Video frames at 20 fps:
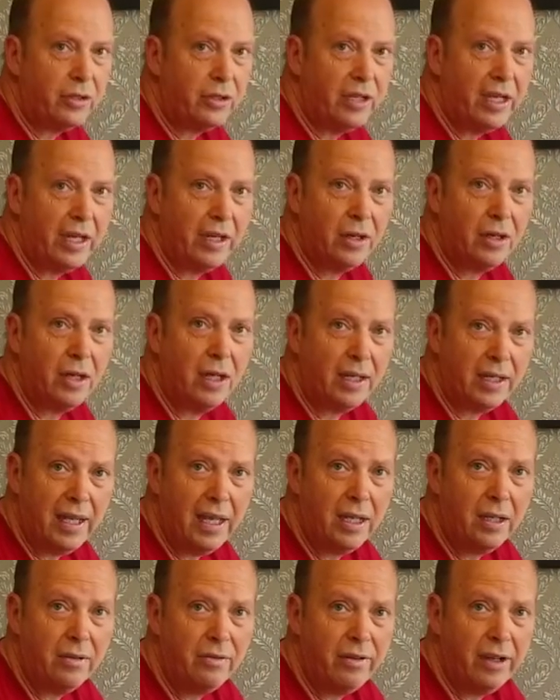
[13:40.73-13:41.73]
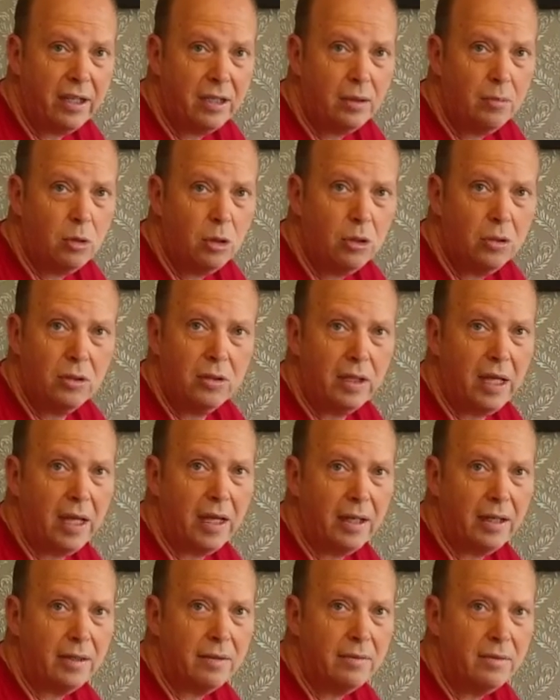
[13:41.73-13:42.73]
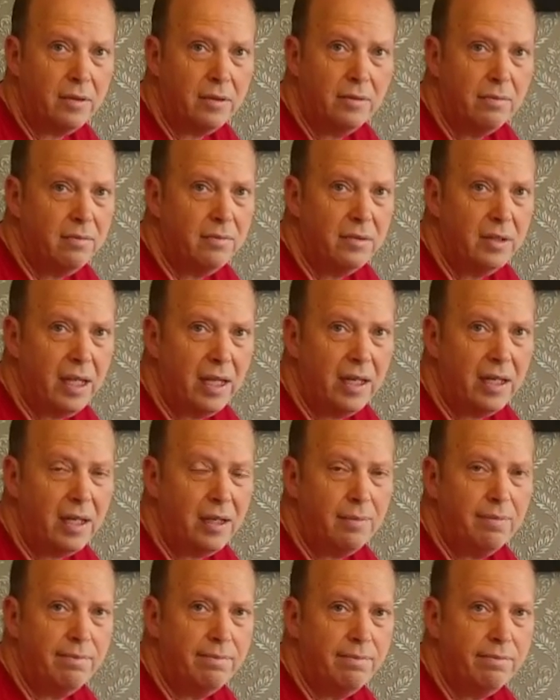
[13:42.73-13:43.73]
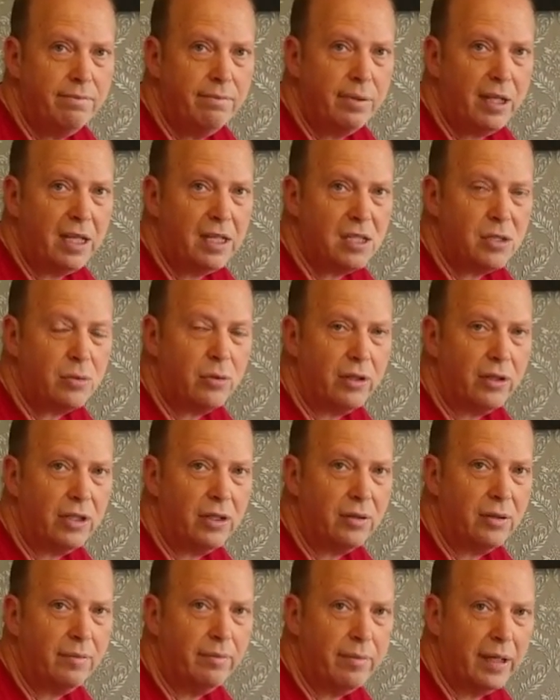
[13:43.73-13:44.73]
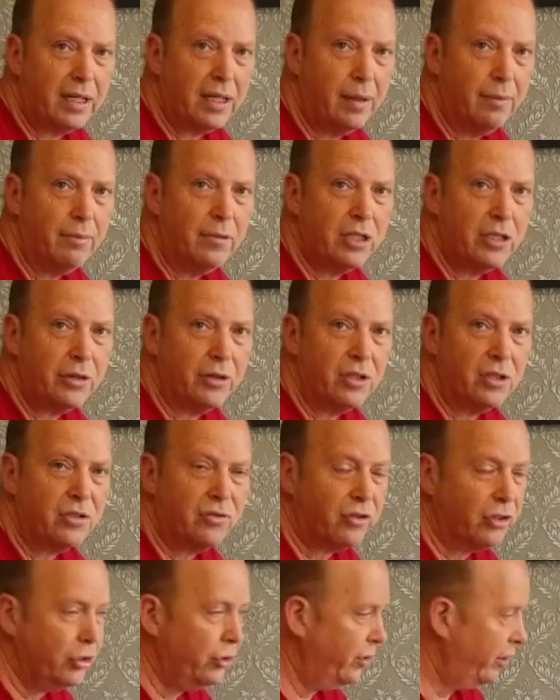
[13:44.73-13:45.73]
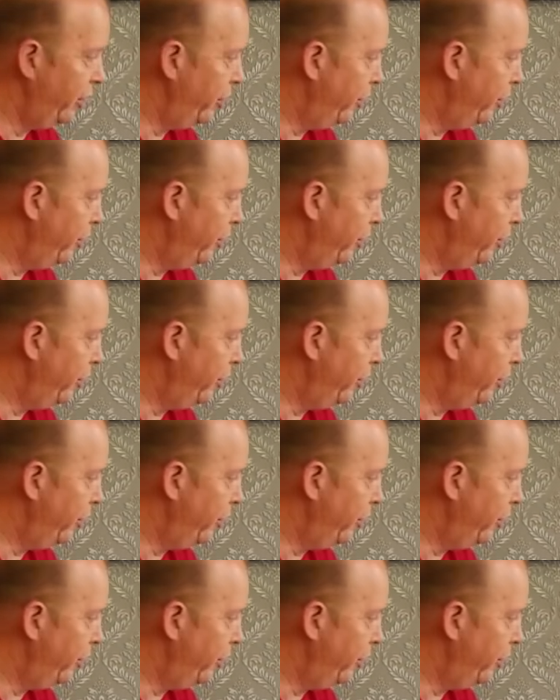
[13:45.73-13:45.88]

here, again available at any place where you can pick up materials for doing your